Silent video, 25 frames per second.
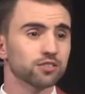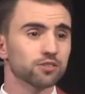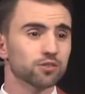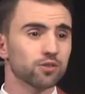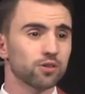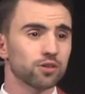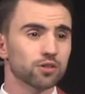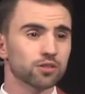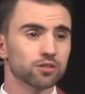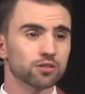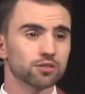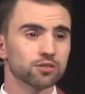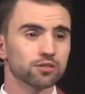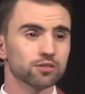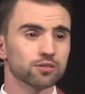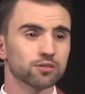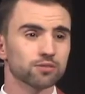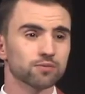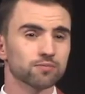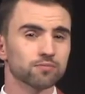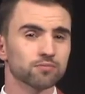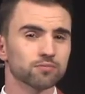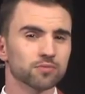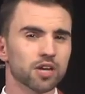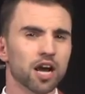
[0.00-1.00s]
thought,
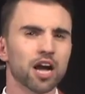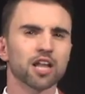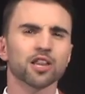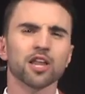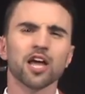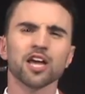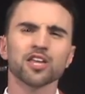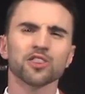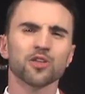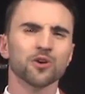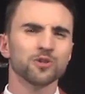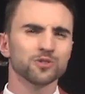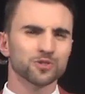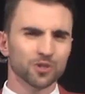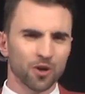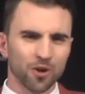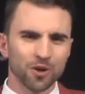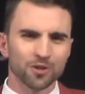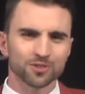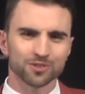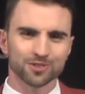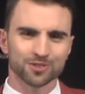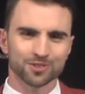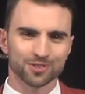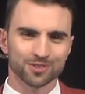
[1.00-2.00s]
I like those
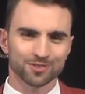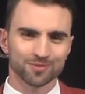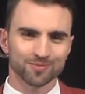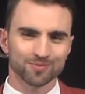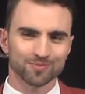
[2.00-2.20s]
odds.